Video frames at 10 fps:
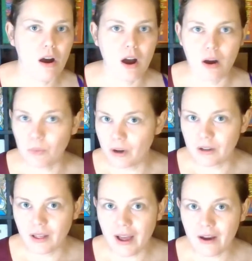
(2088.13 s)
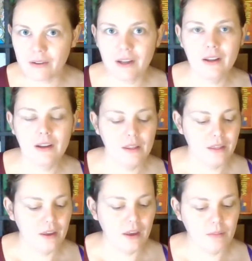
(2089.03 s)
a word cloud,
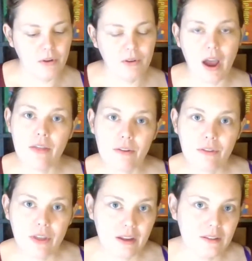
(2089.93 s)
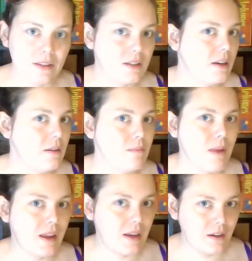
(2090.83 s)
thinking about other things that didn't
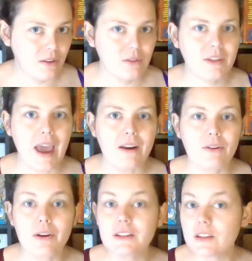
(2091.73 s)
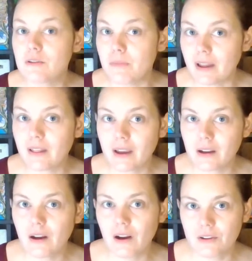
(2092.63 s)
make it into those categories that you might
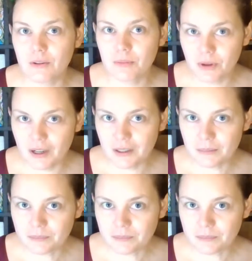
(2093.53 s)
like on your board.